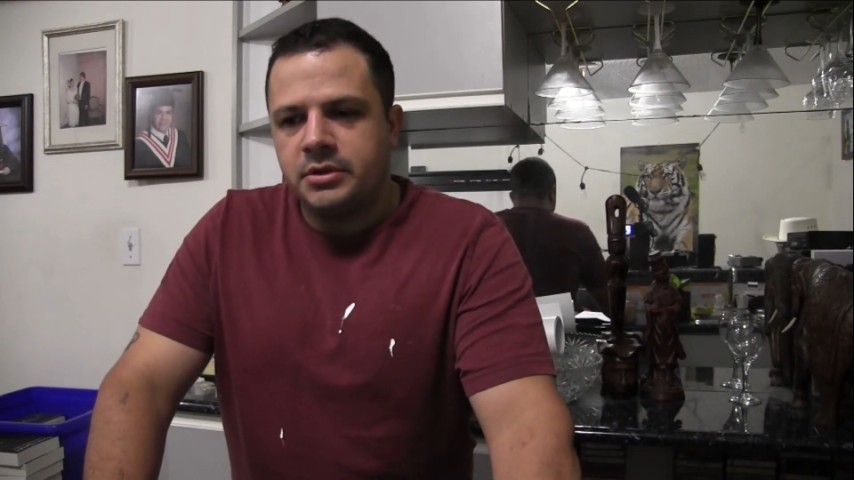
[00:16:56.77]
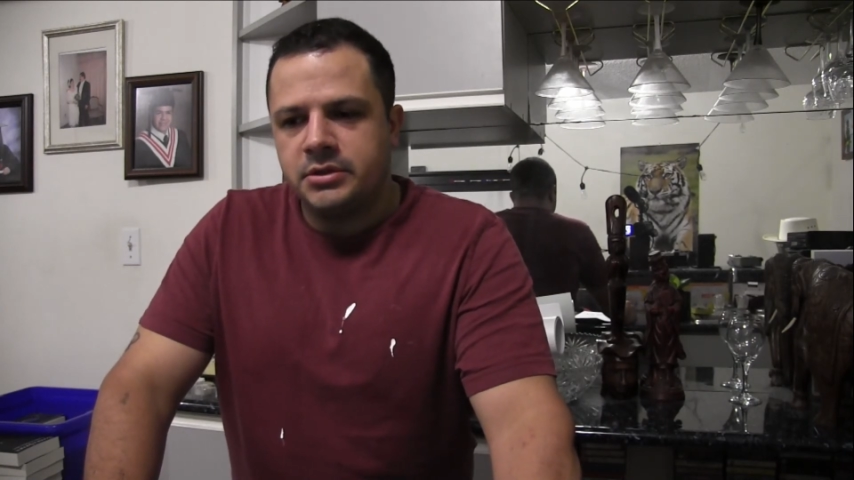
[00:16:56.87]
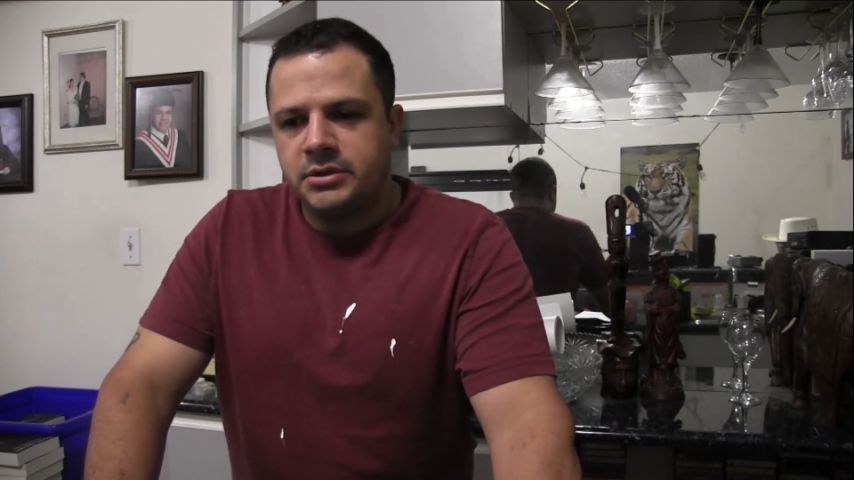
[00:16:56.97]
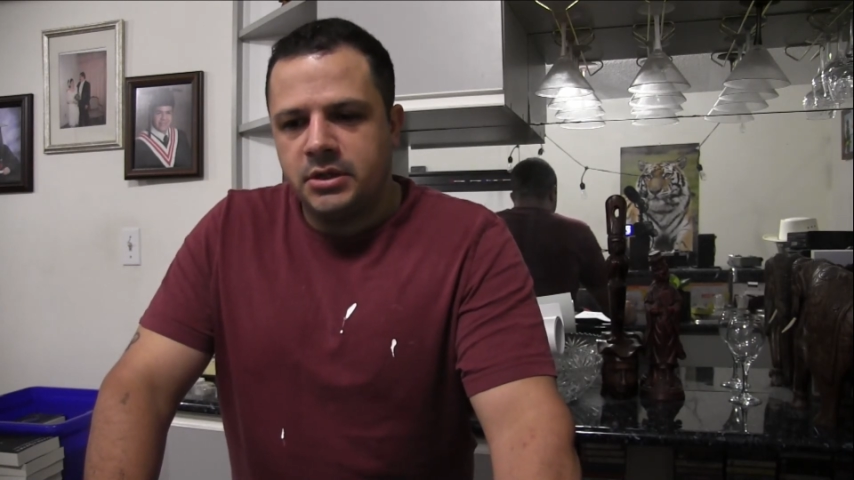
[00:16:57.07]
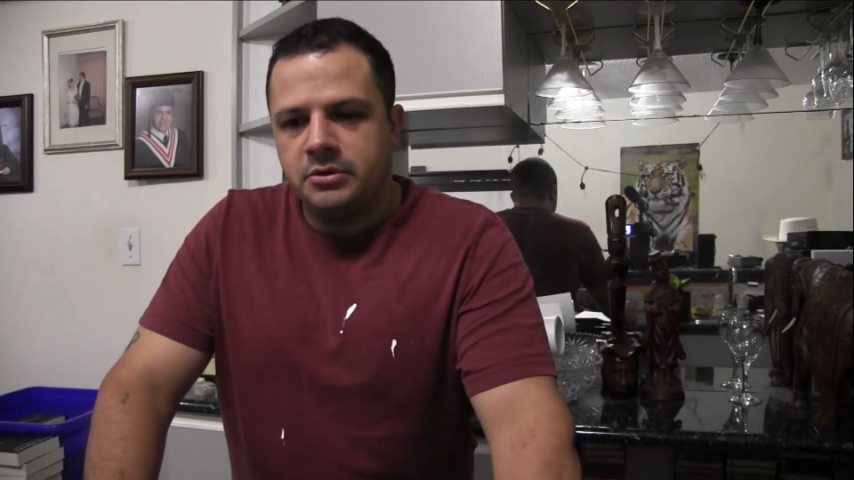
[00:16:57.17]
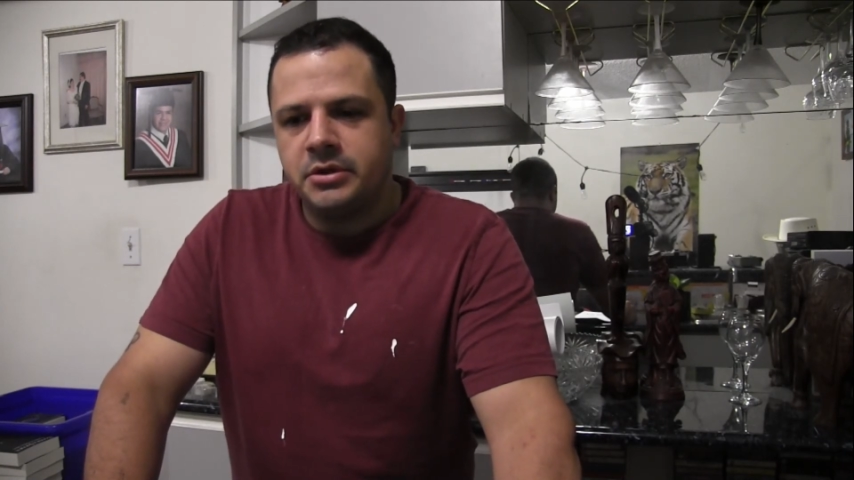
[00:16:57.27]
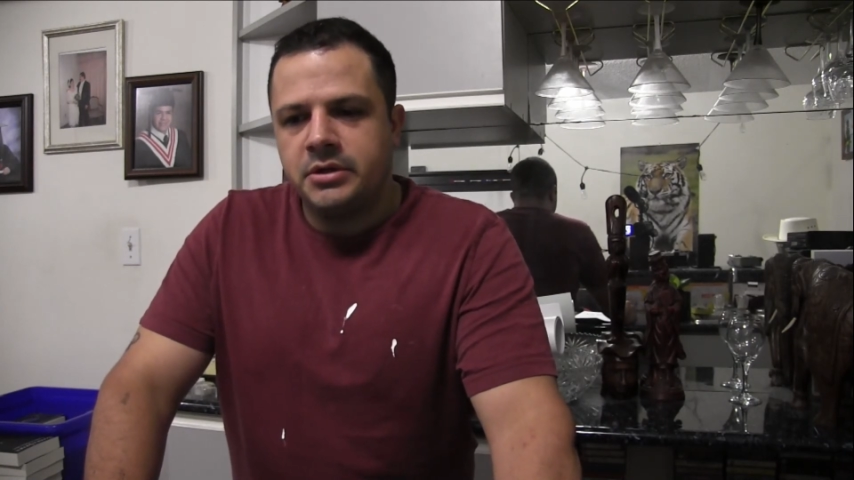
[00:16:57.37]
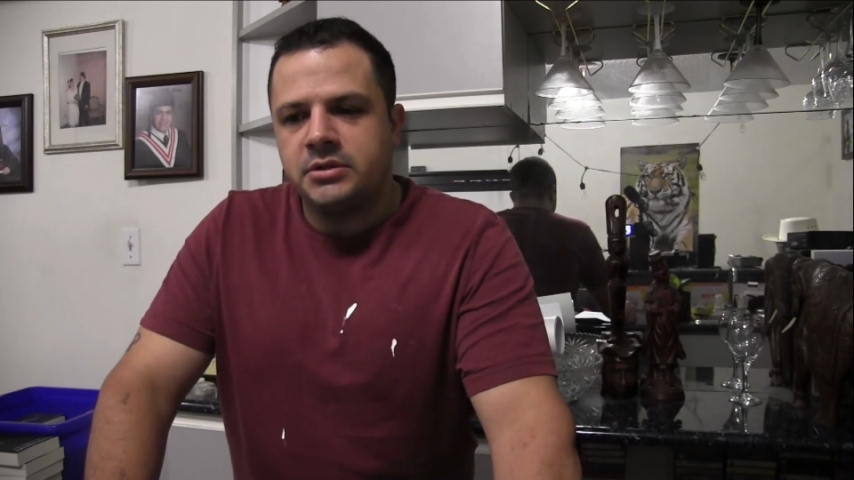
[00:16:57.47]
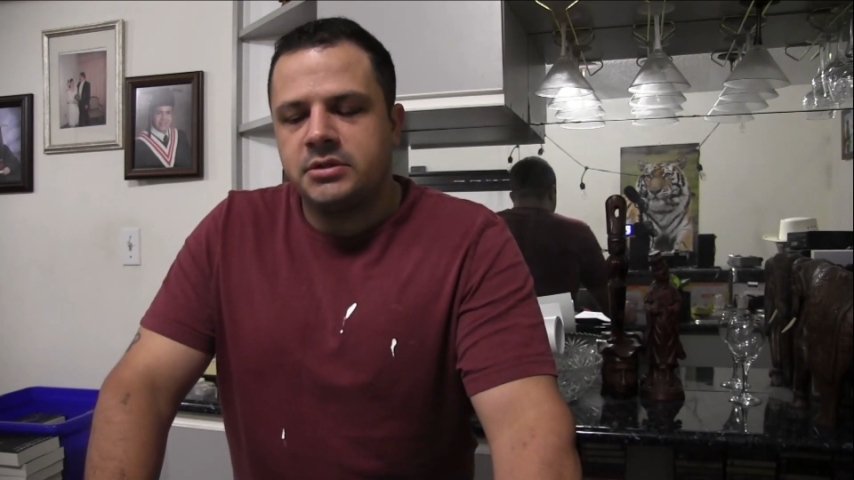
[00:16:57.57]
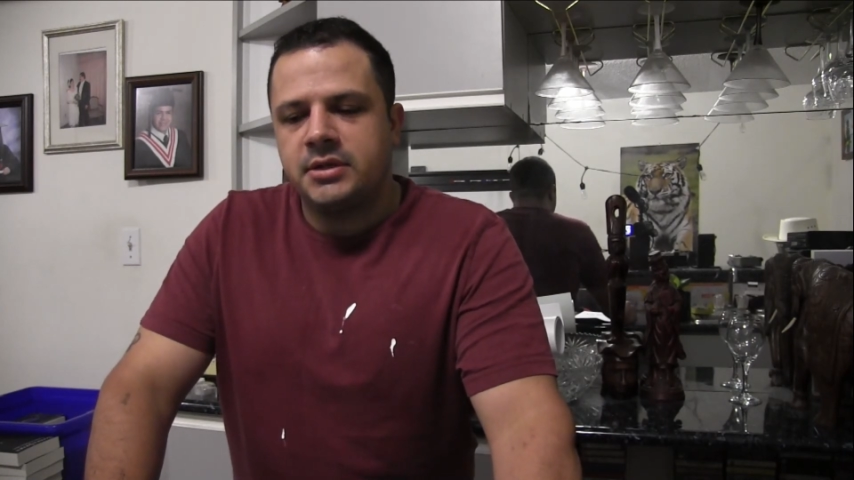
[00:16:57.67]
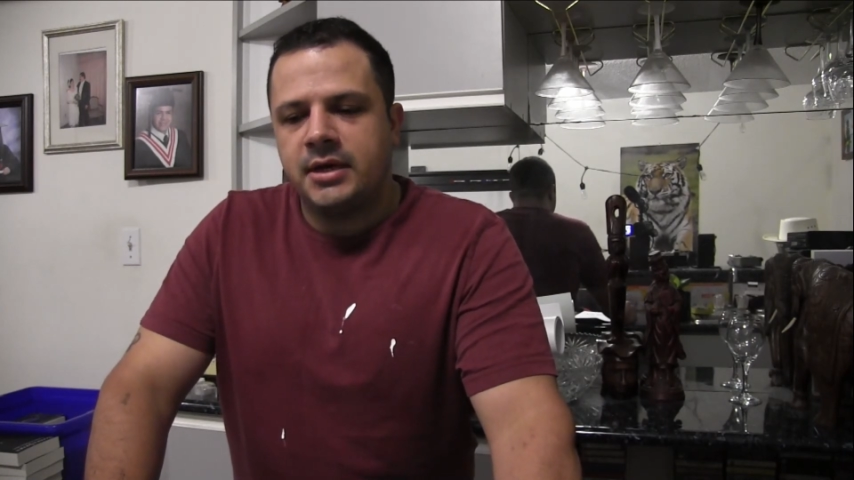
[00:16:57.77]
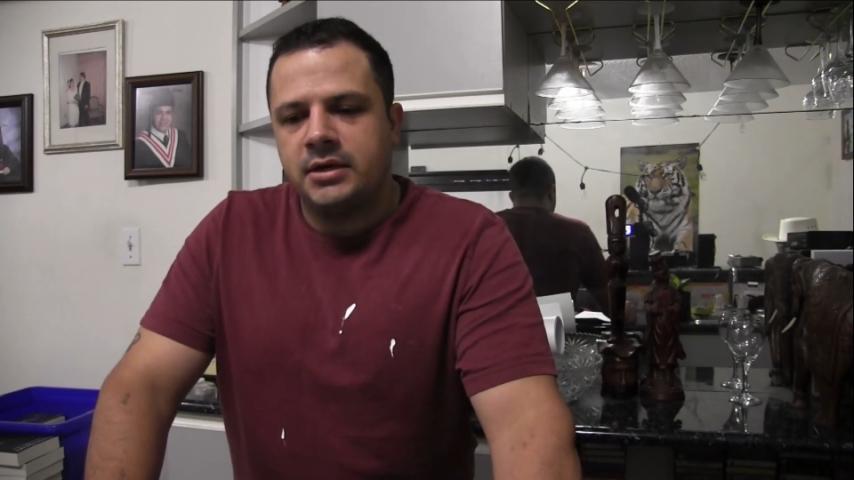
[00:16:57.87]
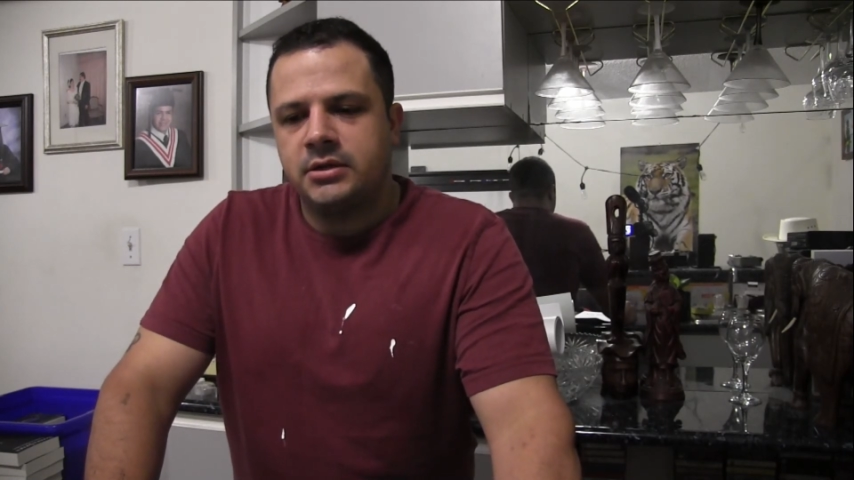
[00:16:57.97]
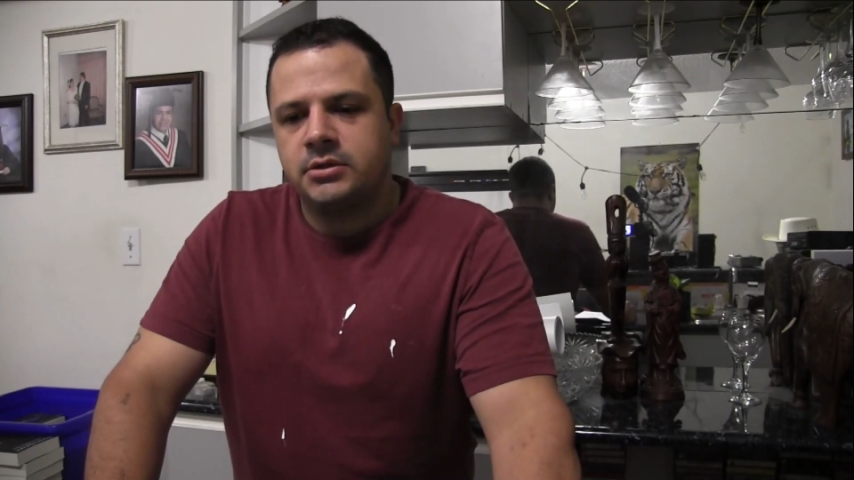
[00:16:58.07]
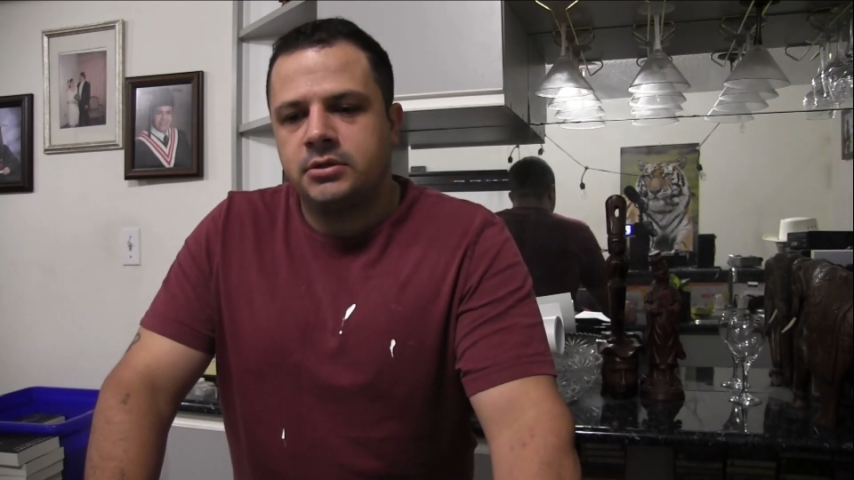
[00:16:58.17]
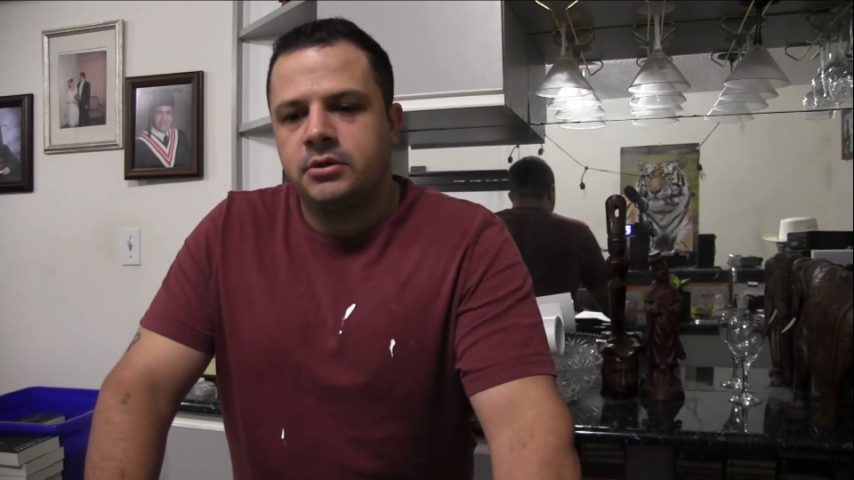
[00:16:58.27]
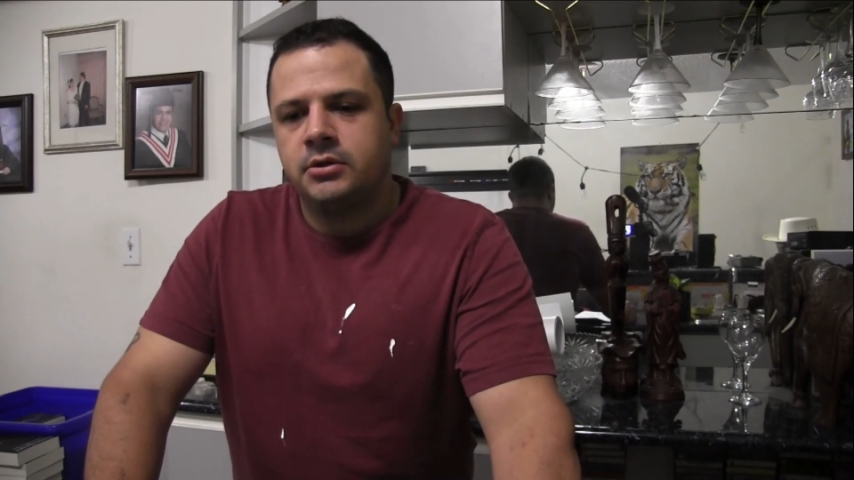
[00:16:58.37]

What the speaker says: a series is that